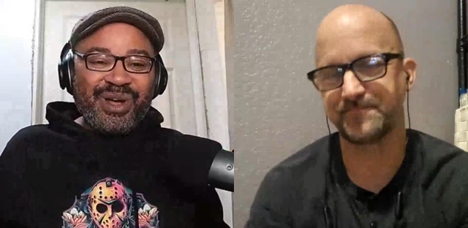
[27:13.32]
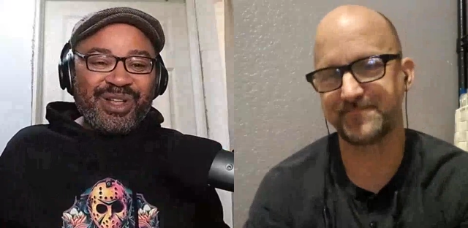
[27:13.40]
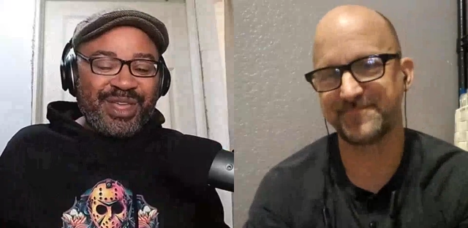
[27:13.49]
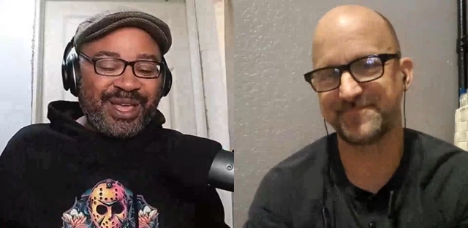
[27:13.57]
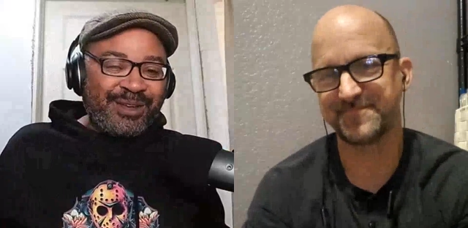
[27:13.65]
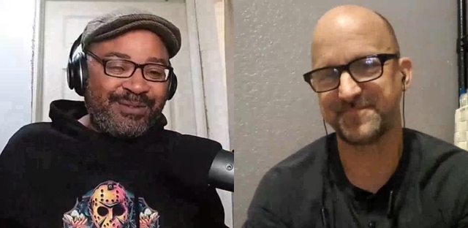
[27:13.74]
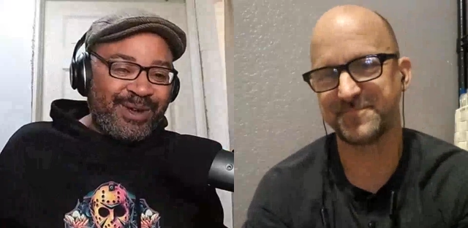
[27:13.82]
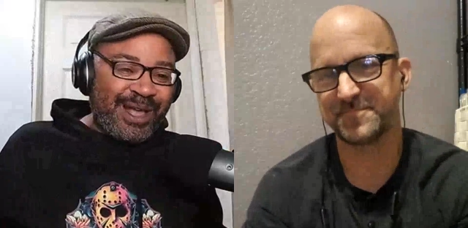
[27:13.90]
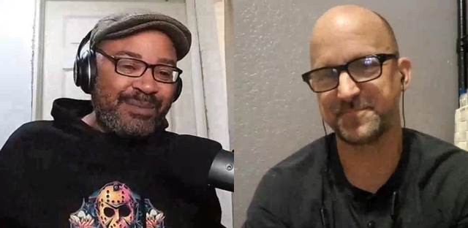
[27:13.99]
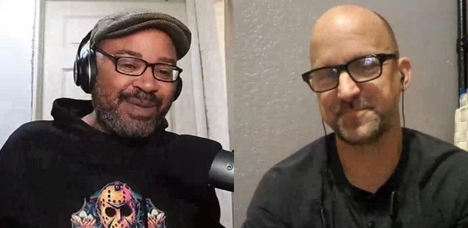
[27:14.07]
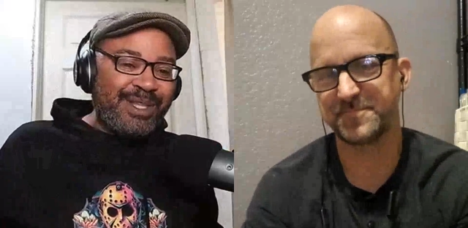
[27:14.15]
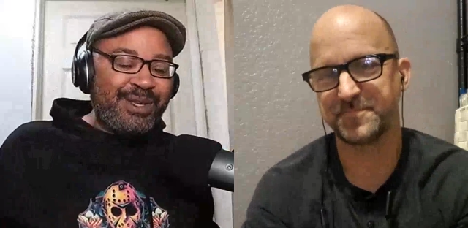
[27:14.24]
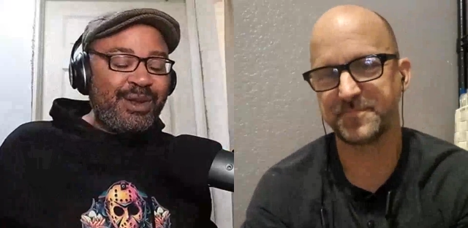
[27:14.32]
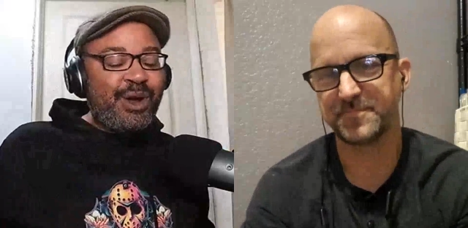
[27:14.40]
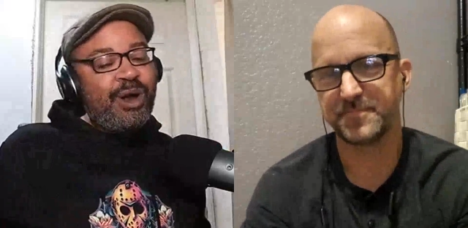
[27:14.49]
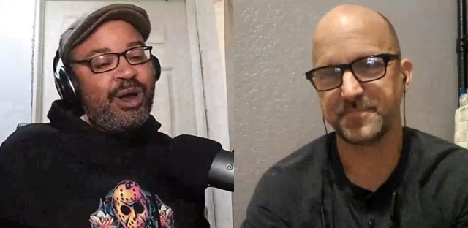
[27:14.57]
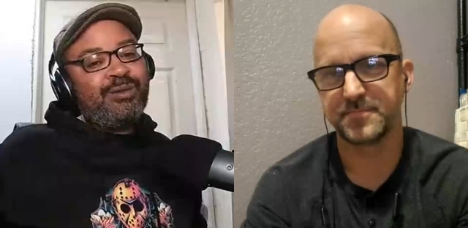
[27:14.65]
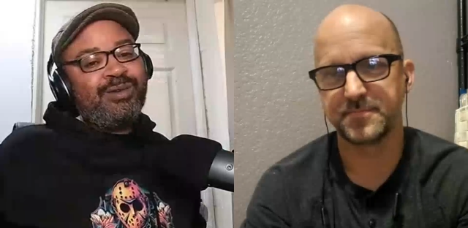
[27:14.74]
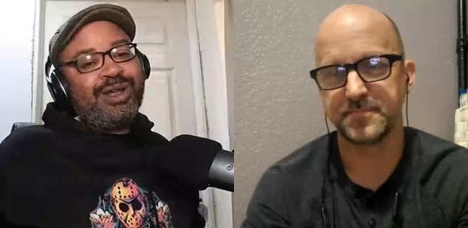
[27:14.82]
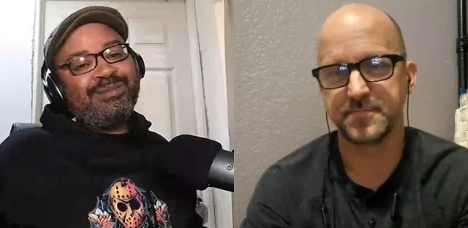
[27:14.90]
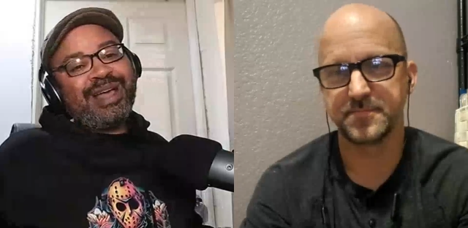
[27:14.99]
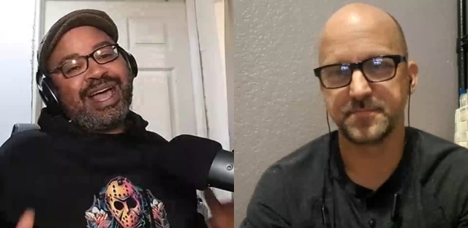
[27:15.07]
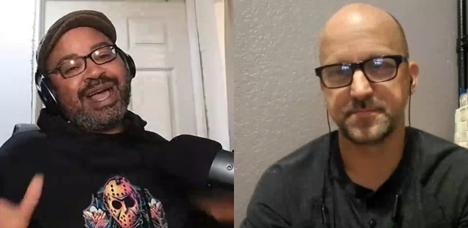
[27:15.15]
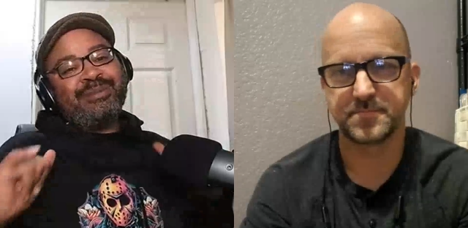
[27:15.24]
Speaker 1: well thank you for coming to the horror
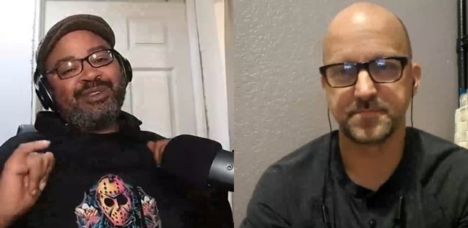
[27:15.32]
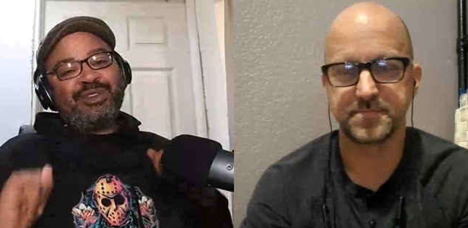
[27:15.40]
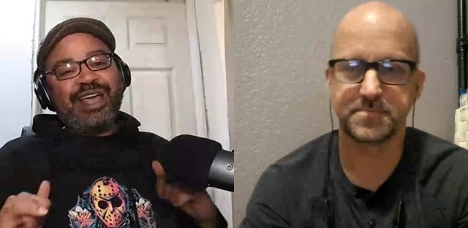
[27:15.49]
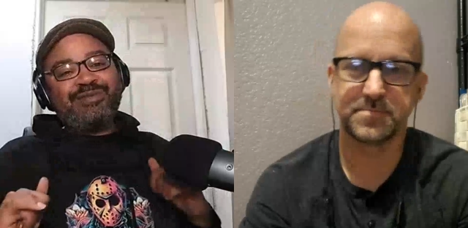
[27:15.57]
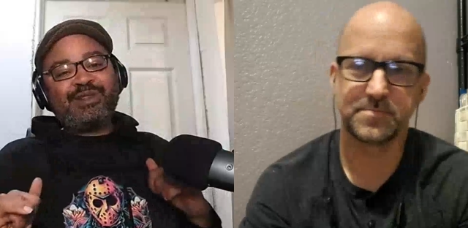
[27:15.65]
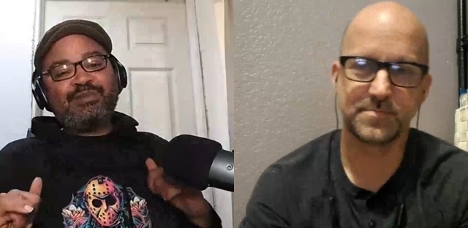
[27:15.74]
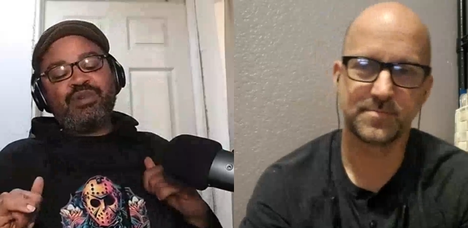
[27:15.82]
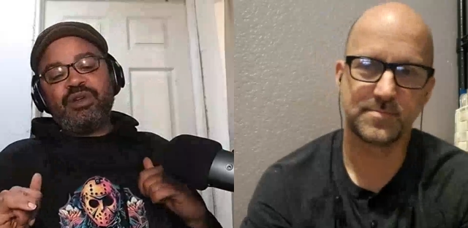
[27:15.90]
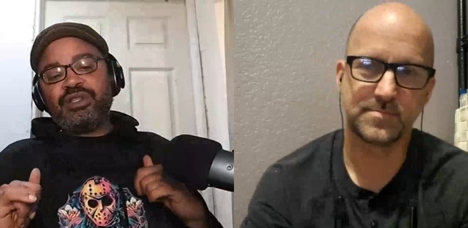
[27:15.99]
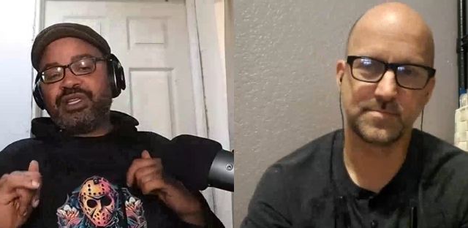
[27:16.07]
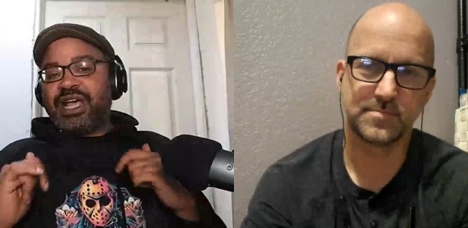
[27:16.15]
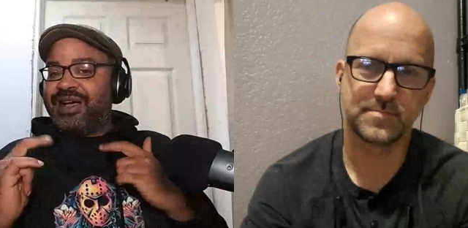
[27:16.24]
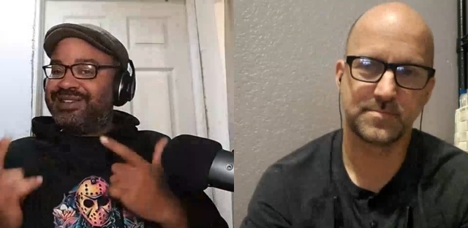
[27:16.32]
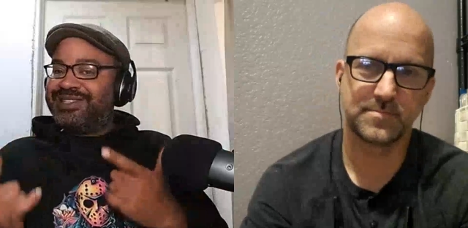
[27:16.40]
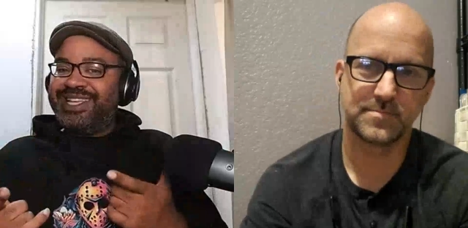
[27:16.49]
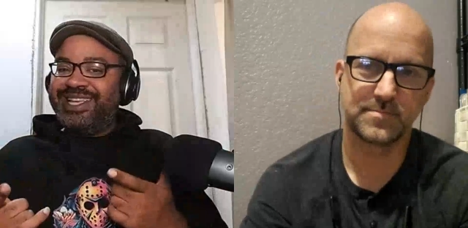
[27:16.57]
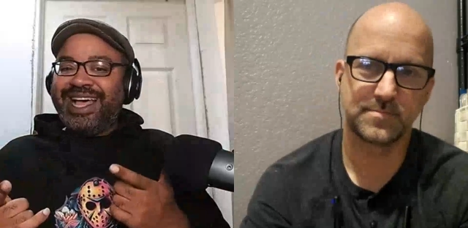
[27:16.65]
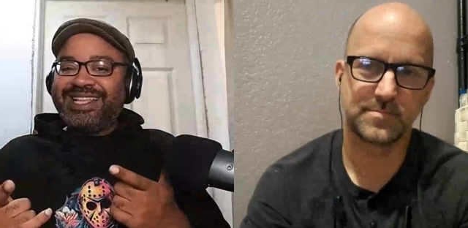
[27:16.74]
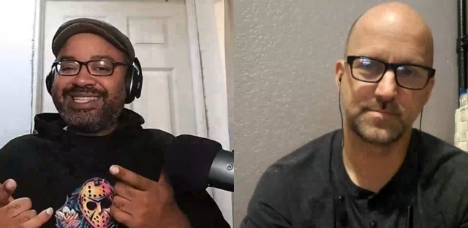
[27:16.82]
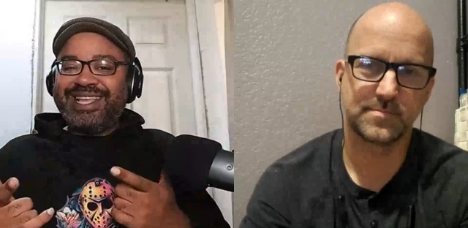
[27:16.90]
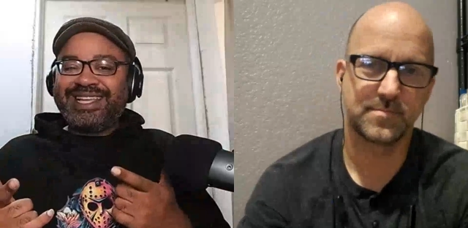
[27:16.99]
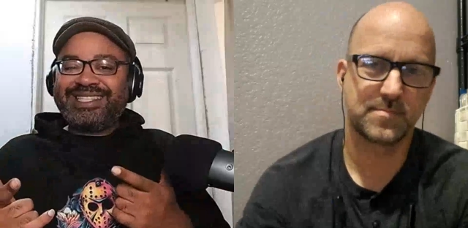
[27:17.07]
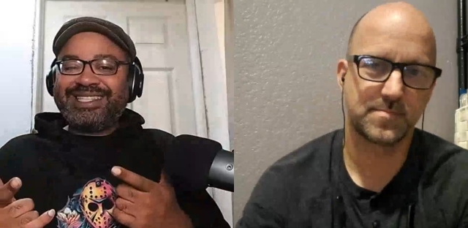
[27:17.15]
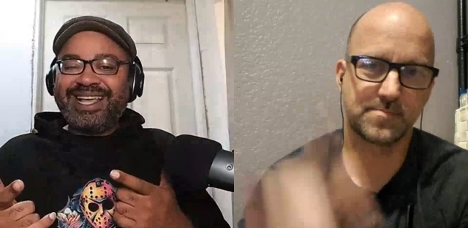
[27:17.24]
realm i'm travis bruce i'll see you guys
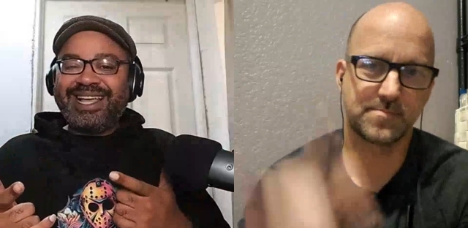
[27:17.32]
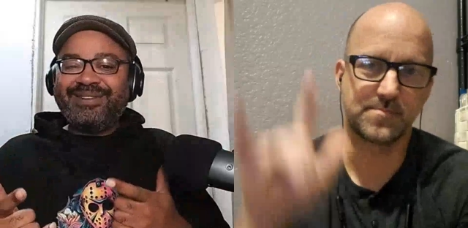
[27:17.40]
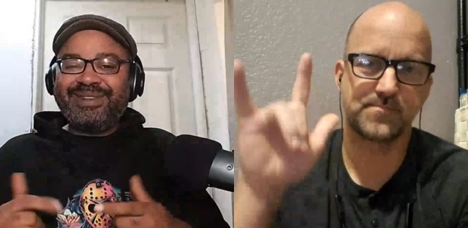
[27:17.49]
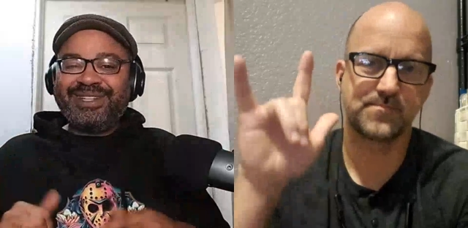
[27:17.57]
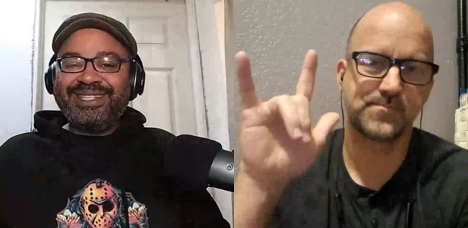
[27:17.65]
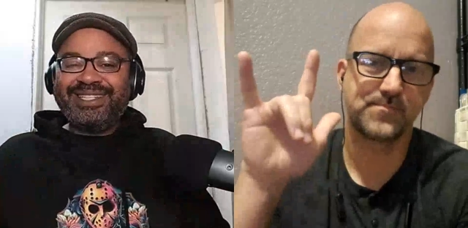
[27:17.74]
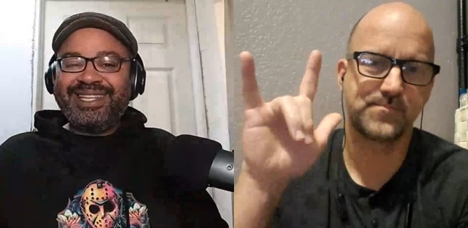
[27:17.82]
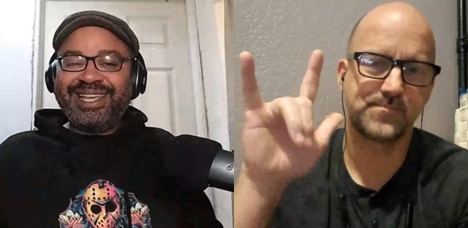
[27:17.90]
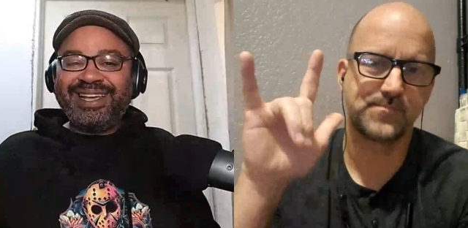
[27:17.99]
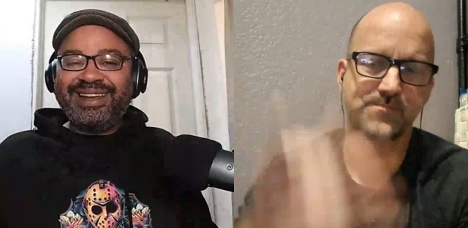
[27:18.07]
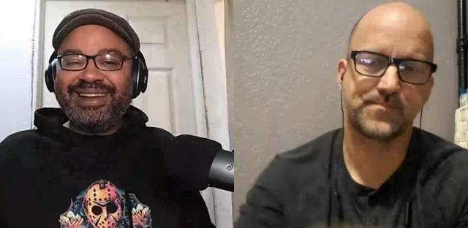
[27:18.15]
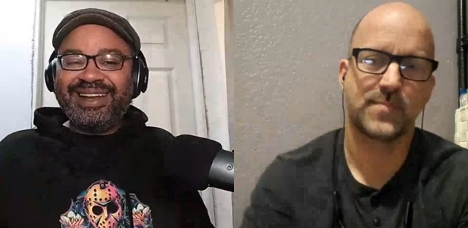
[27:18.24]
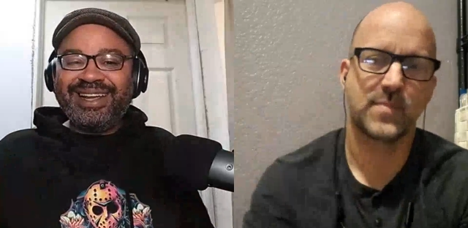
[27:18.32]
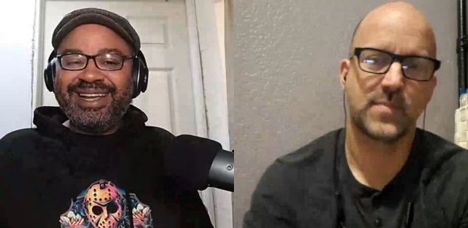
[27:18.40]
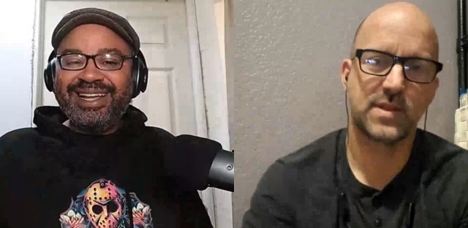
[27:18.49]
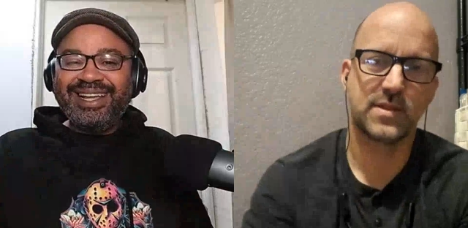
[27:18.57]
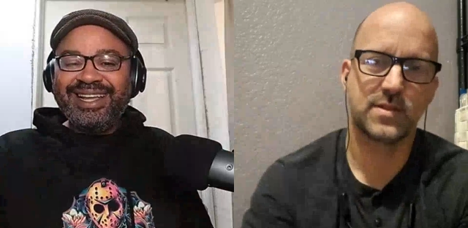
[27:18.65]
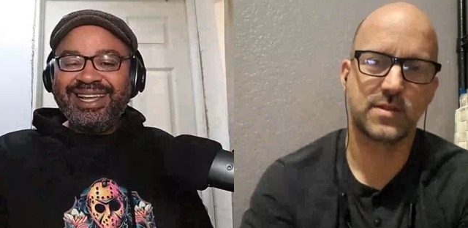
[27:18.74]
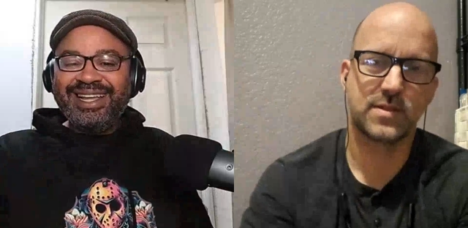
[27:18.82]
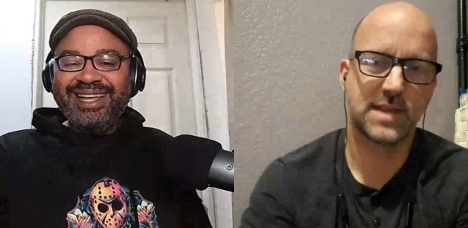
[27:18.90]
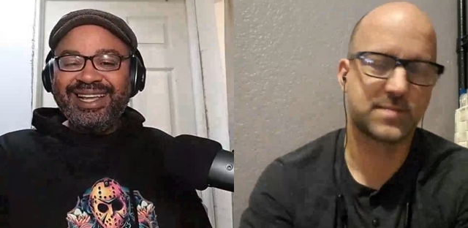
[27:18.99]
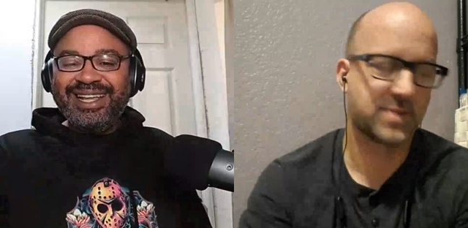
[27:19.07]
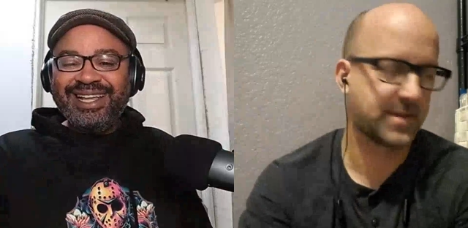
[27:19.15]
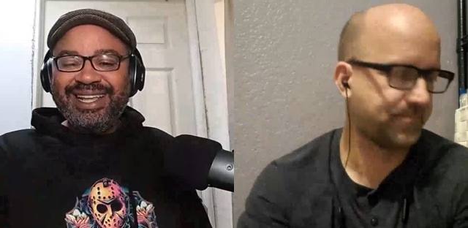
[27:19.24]
next time take care
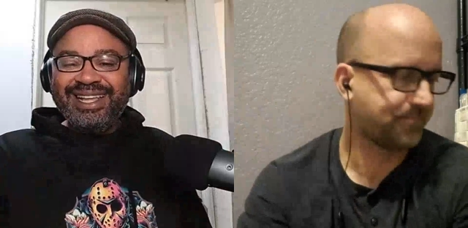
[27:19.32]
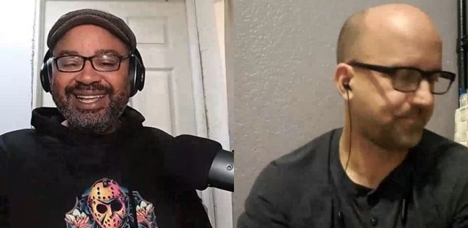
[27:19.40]
thanks buddy